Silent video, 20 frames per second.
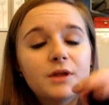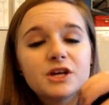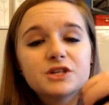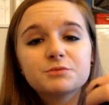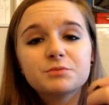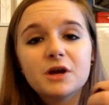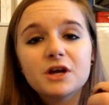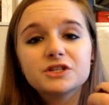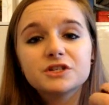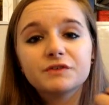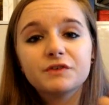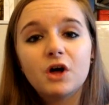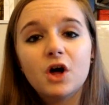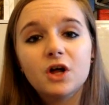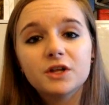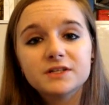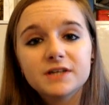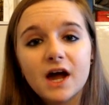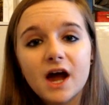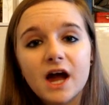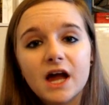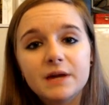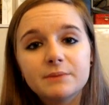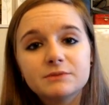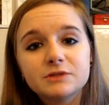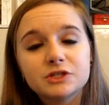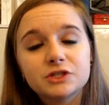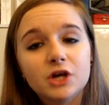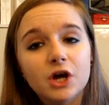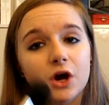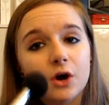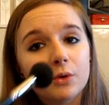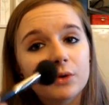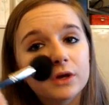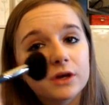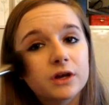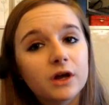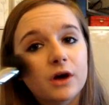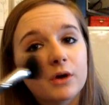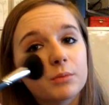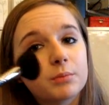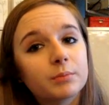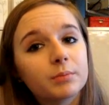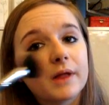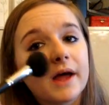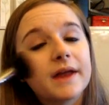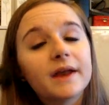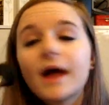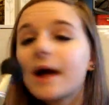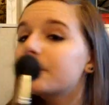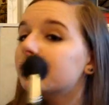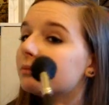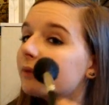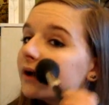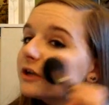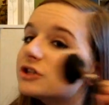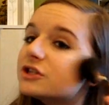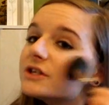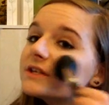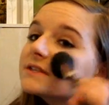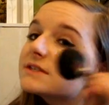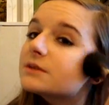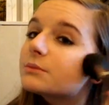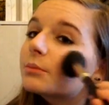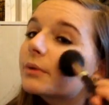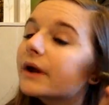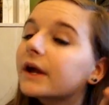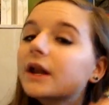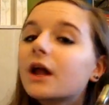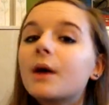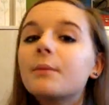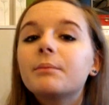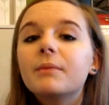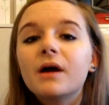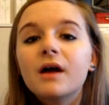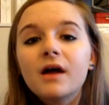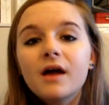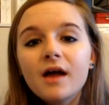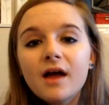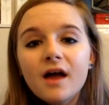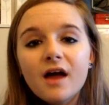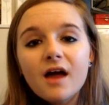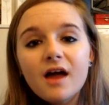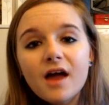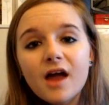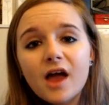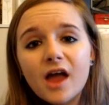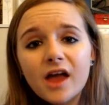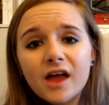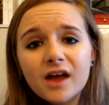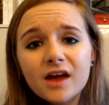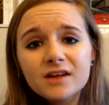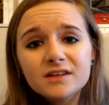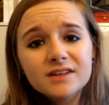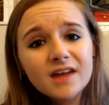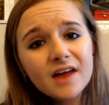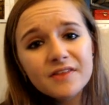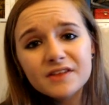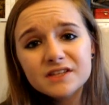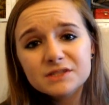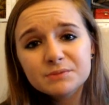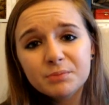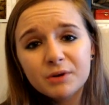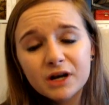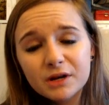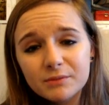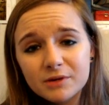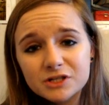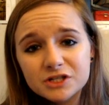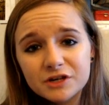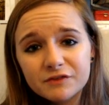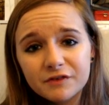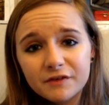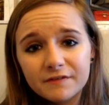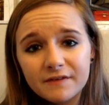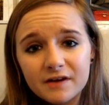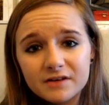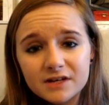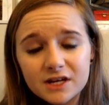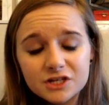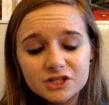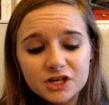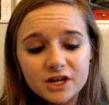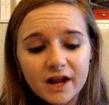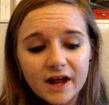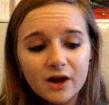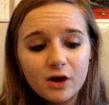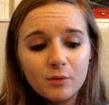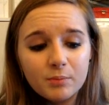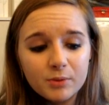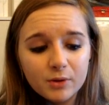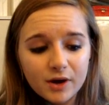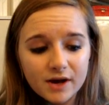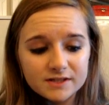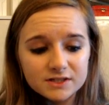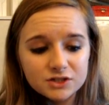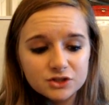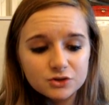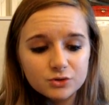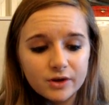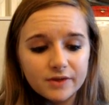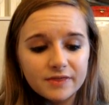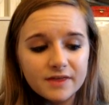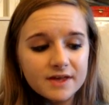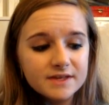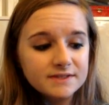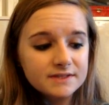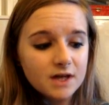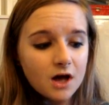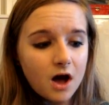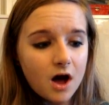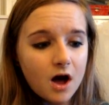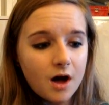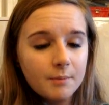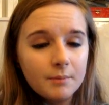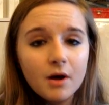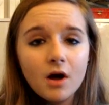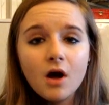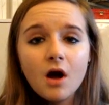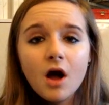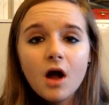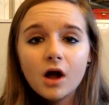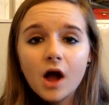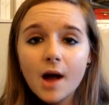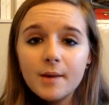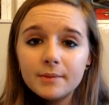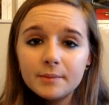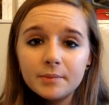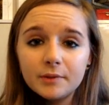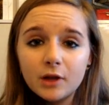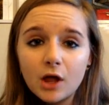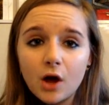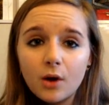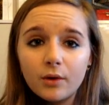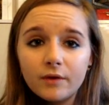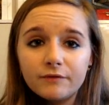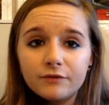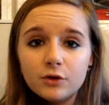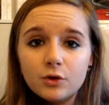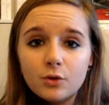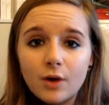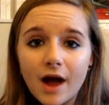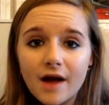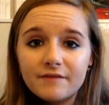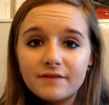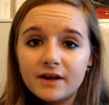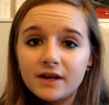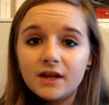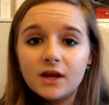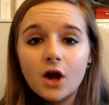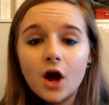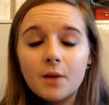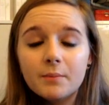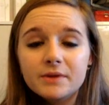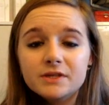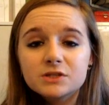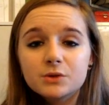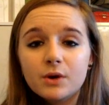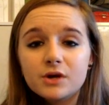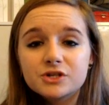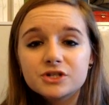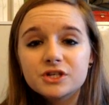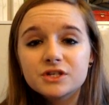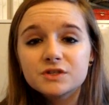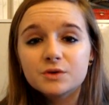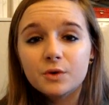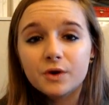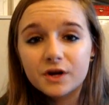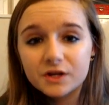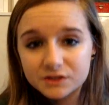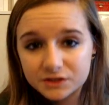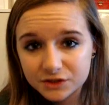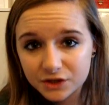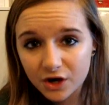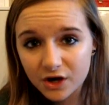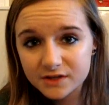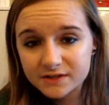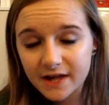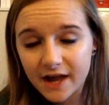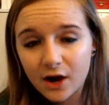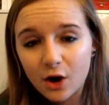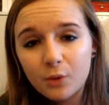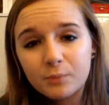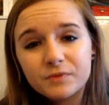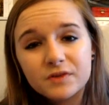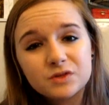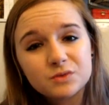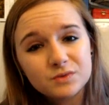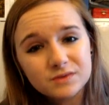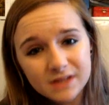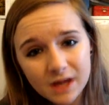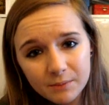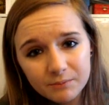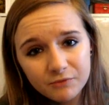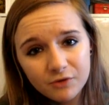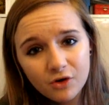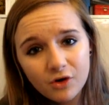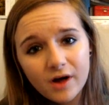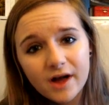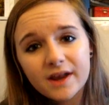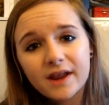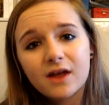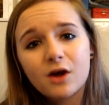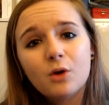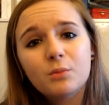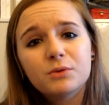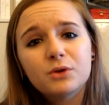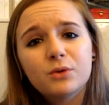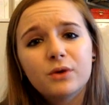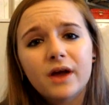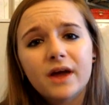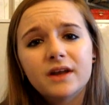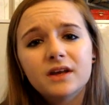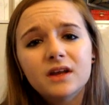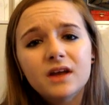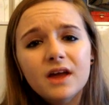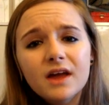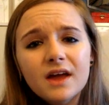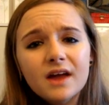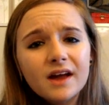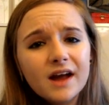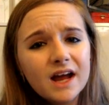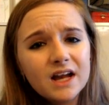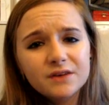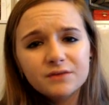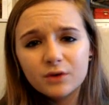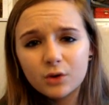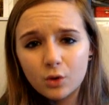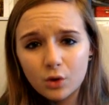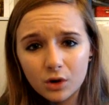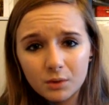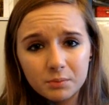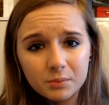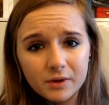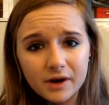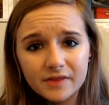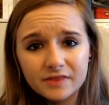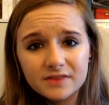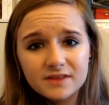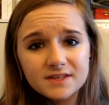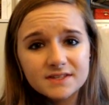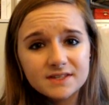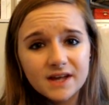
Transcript: blush brush of all time. So, you know, apply it up my cheeks and bring it up. And yeah, that's pretty much it for foundation. I hope you guys enjoyed this. Comment below if you have any comments, questions, or concerns. I hope this was helpful, and I hope you can kind of incorporate